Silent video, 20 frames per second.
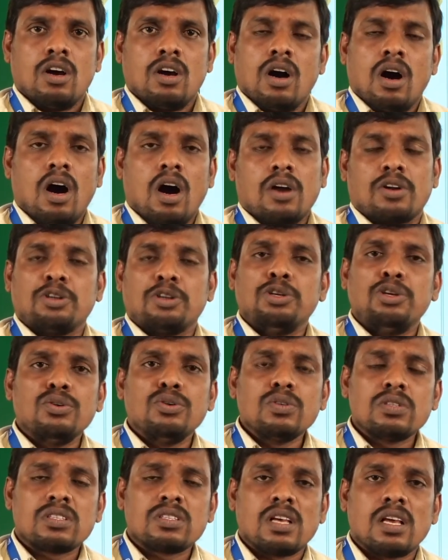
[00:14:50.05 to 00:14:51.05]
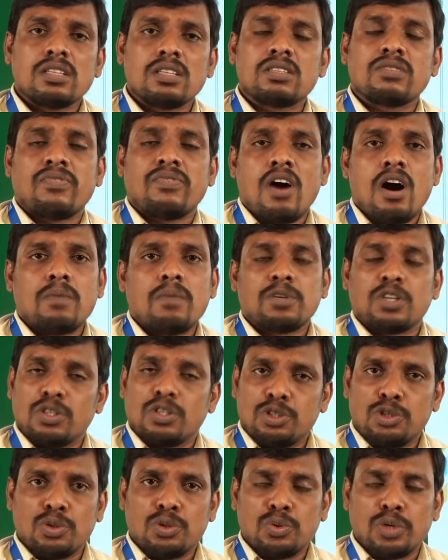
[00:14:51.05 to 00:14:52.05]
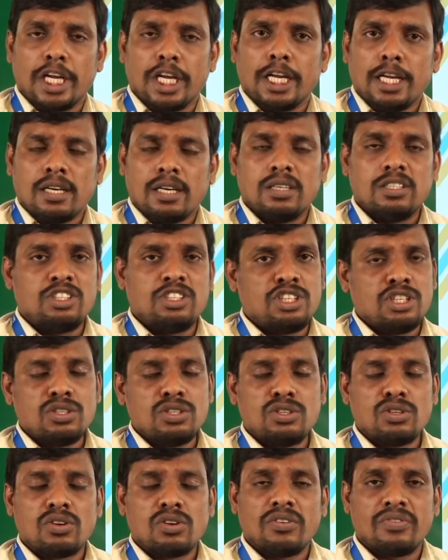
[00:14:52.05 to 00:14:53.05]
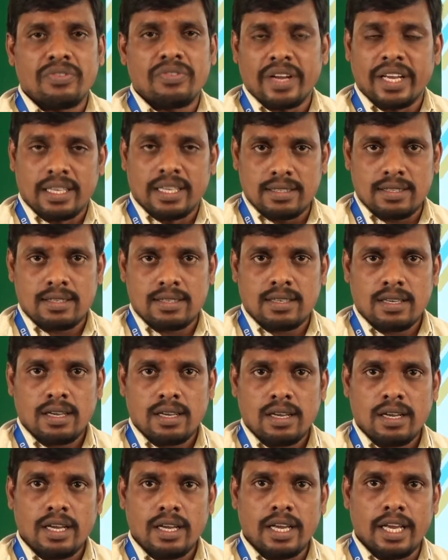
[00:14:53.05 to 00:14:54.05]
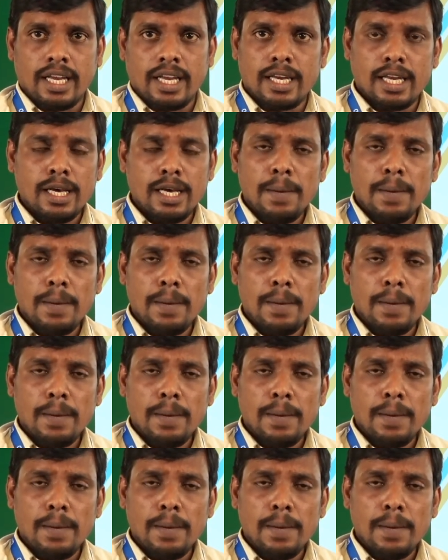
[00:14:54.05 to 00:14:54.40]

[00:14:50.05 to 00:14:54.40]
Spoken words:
or new cells formed during G0 phase in